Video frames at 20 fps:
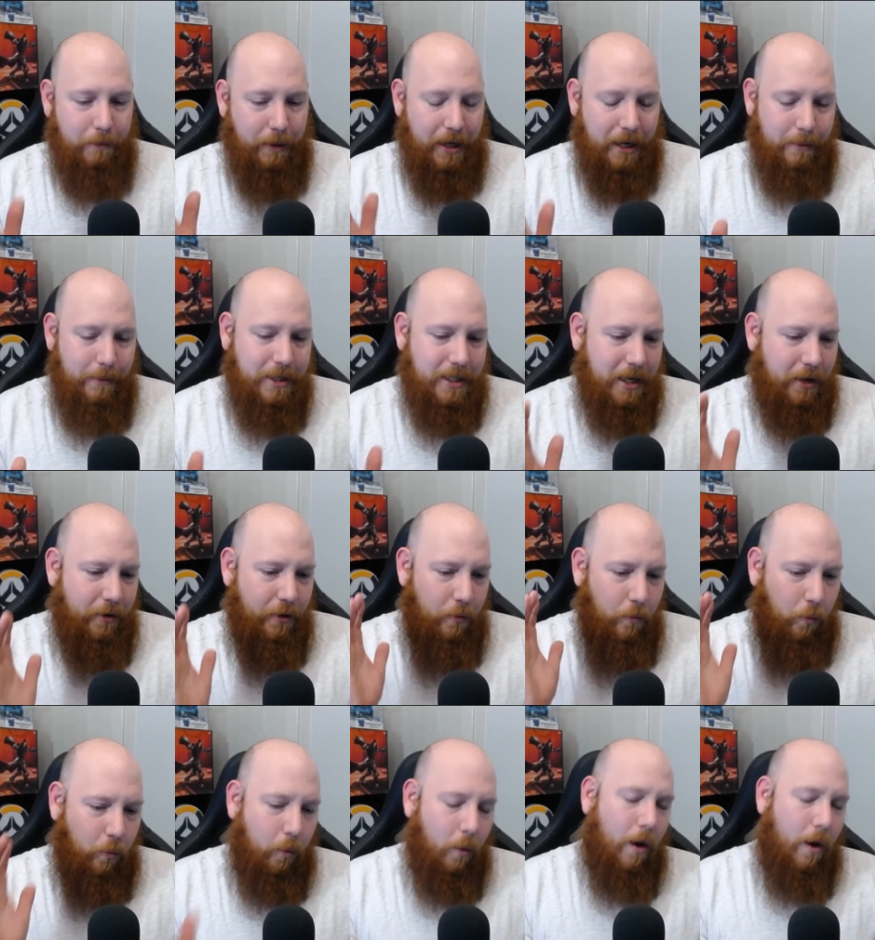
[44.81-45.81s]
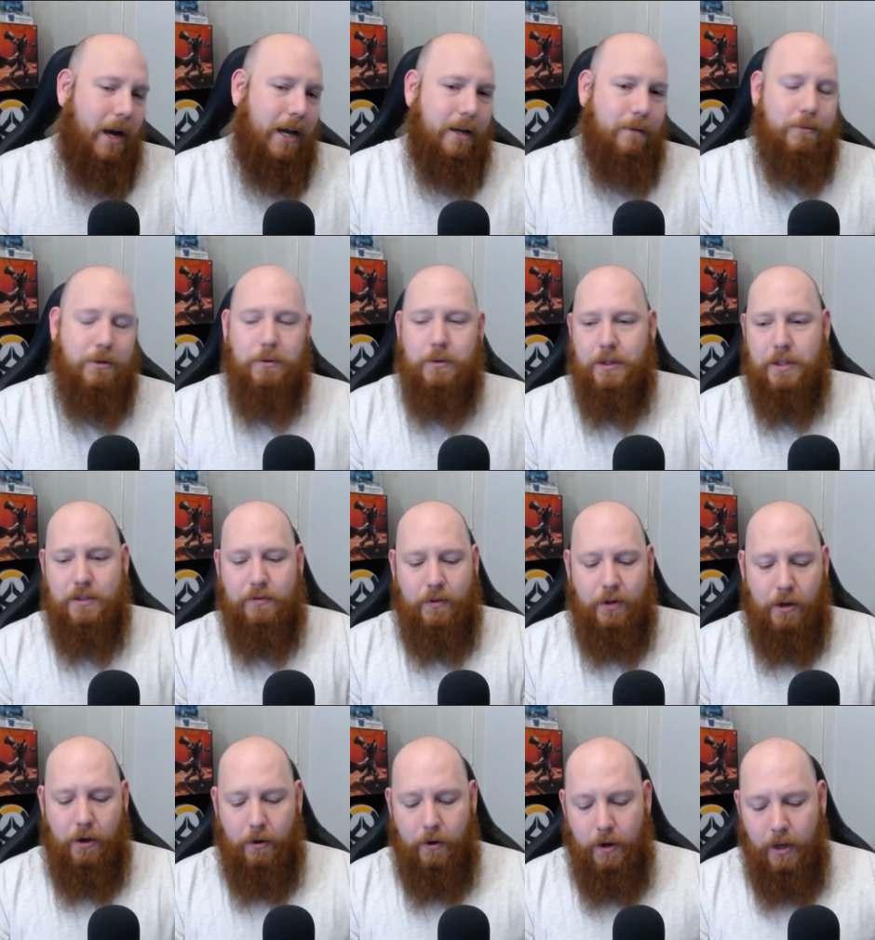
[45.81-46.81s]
But let me tell you why I'm doing this video.